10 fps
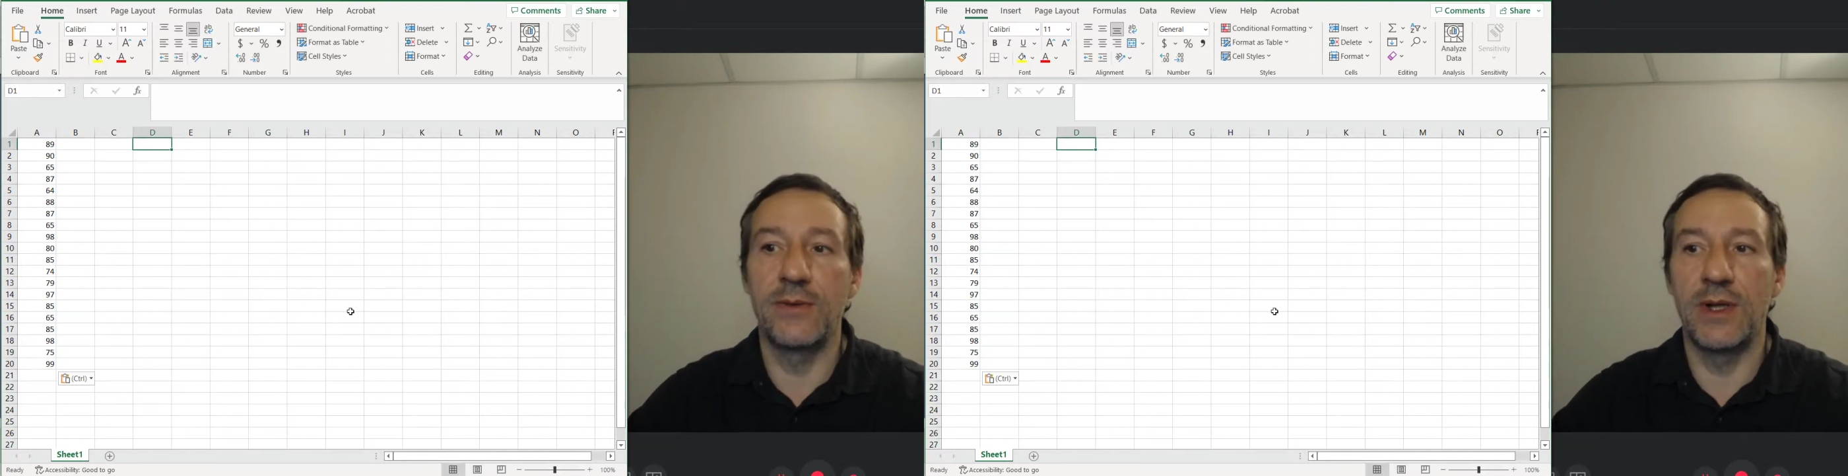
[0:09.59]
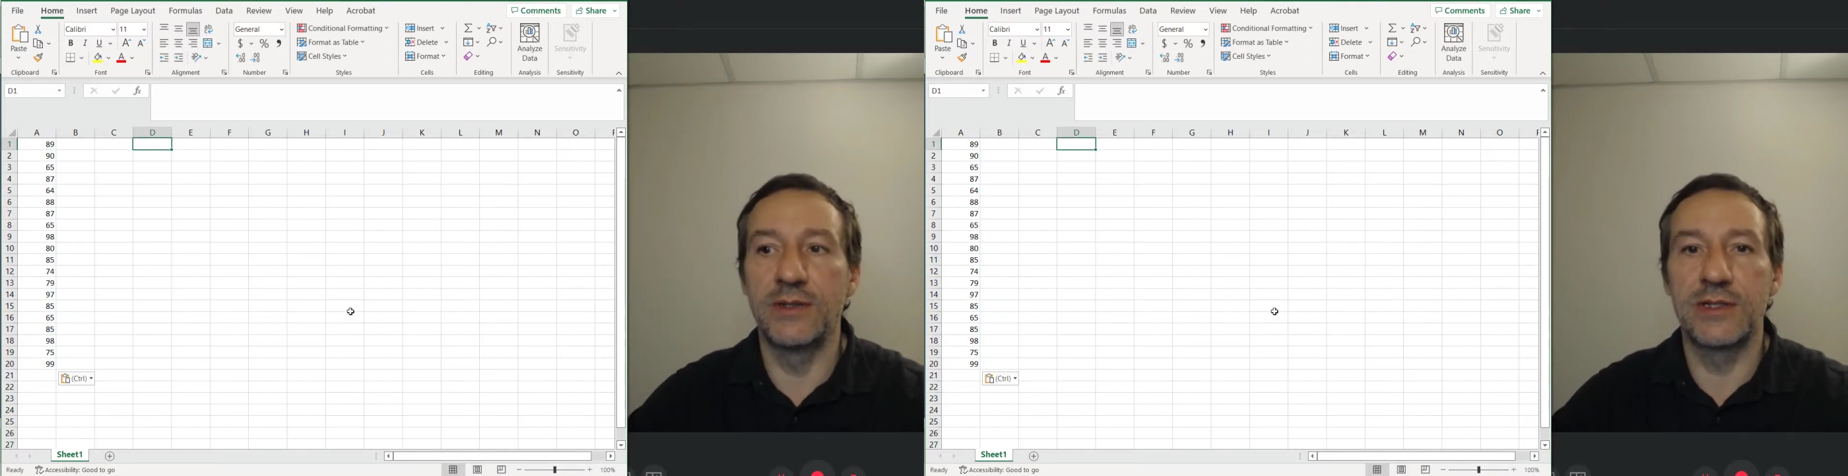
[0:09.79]

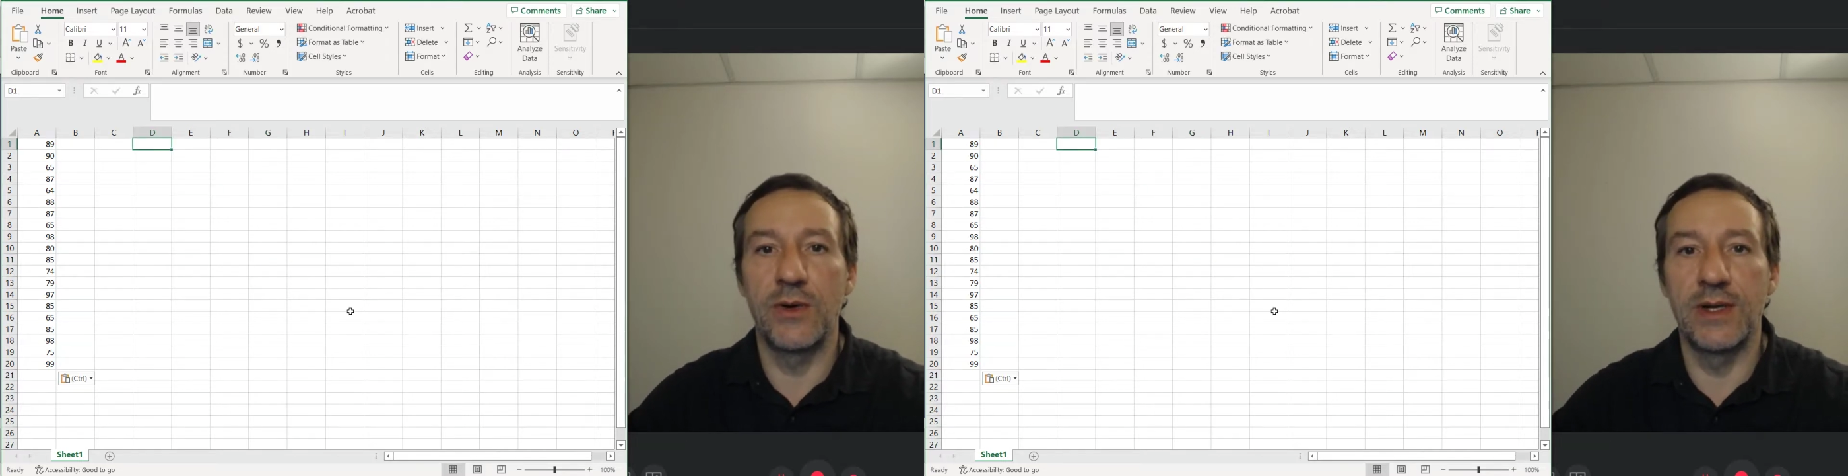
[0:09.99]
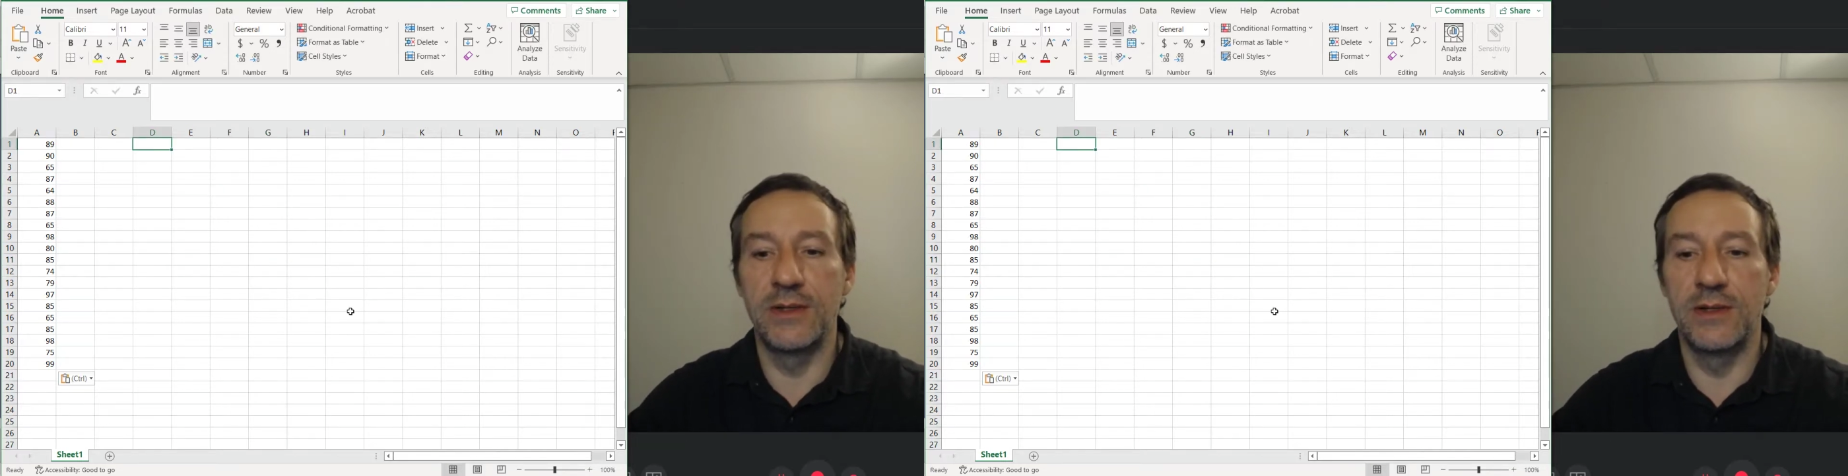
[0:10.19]
well, I'll just go
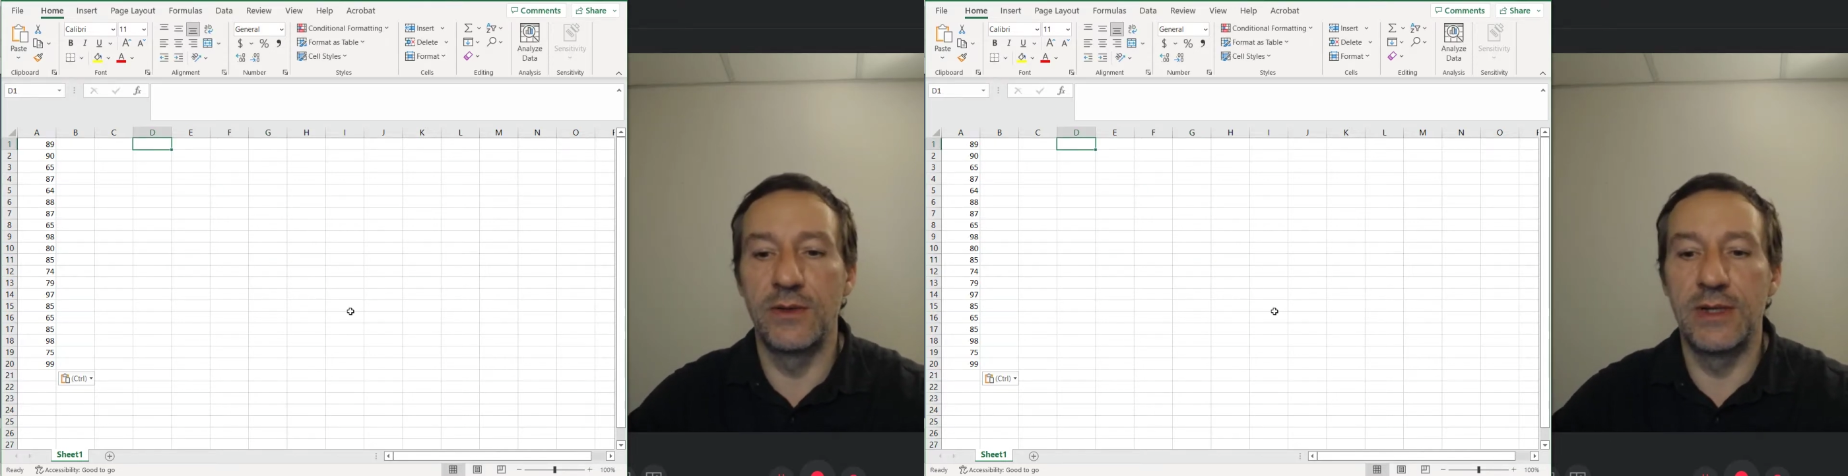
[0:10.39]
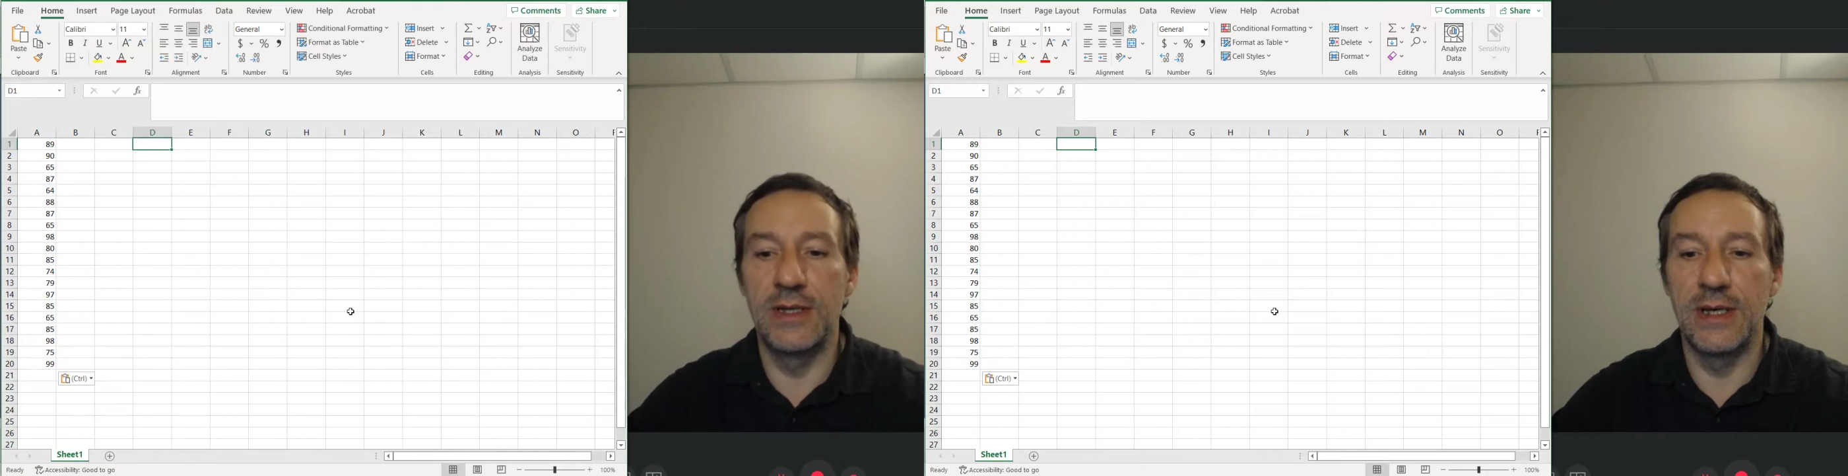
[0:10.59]
ahead and do
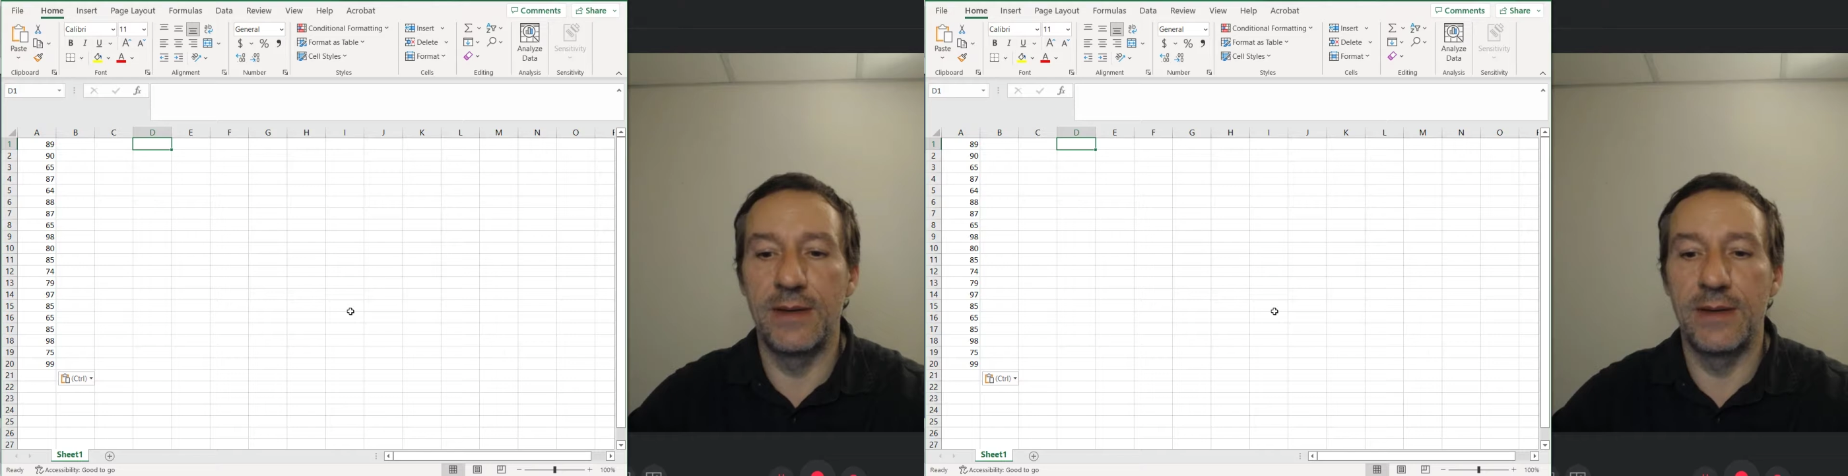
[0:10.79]
the